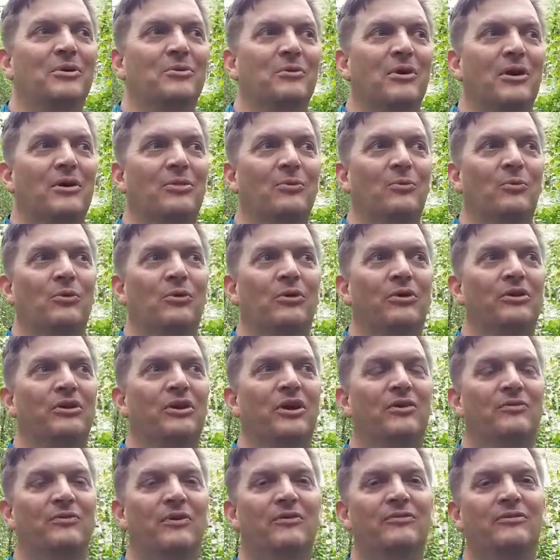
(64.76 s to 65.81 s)
around the world
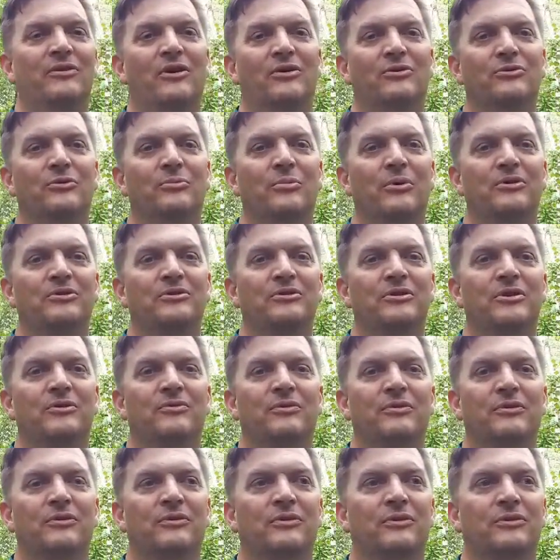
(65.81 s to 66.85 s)
enough. I've talked to a bunch of
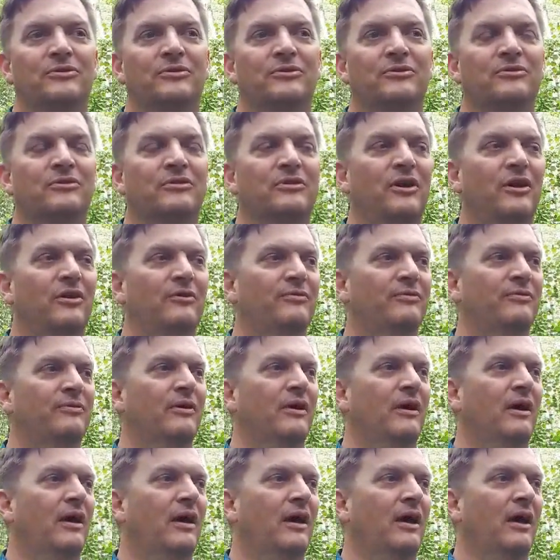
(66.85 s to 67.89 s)
different cultures enough,
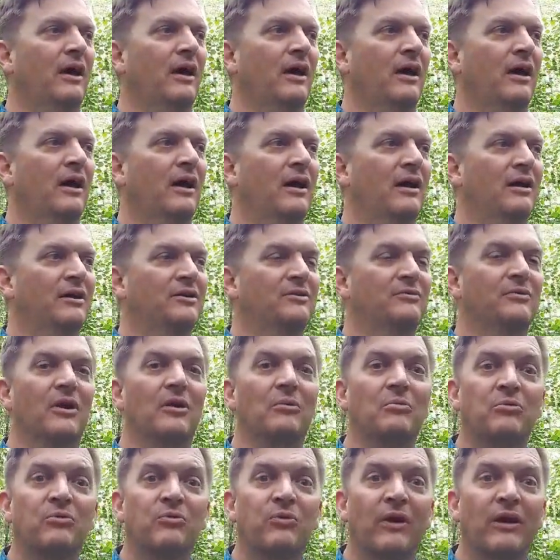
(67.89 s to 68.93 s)

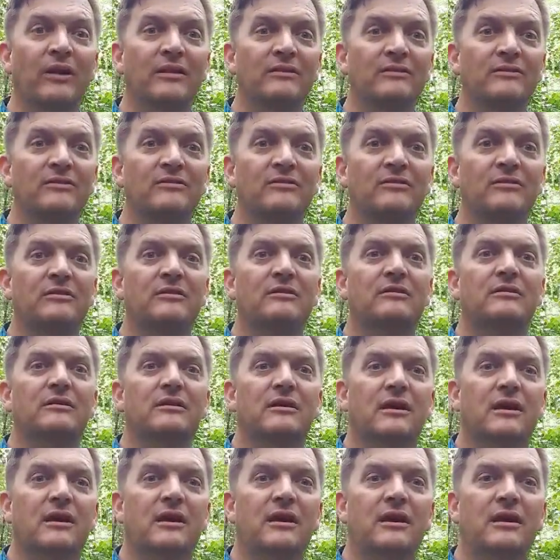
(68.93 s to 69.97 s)
developed friends
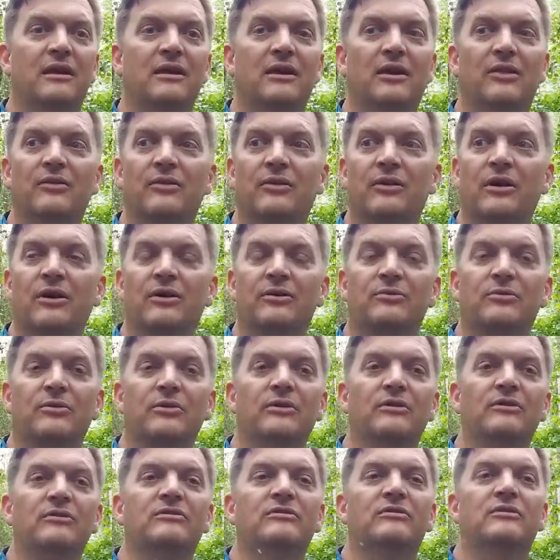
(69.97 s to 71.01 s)
in other
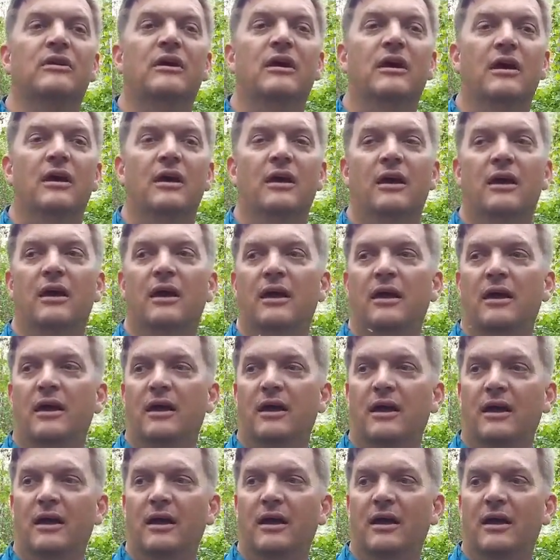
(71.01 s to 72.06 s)
countries.
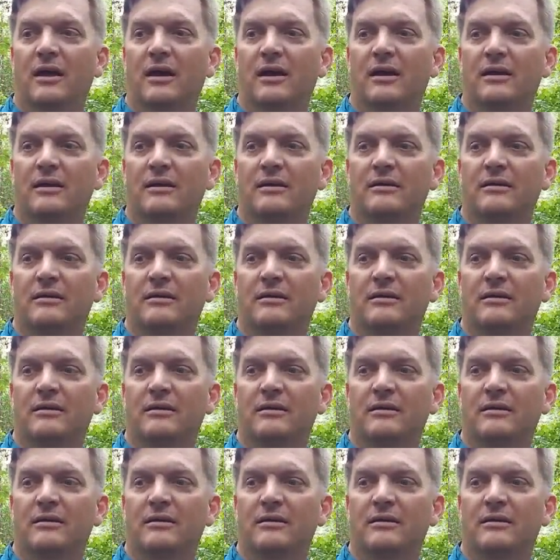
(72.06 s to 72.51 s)
I've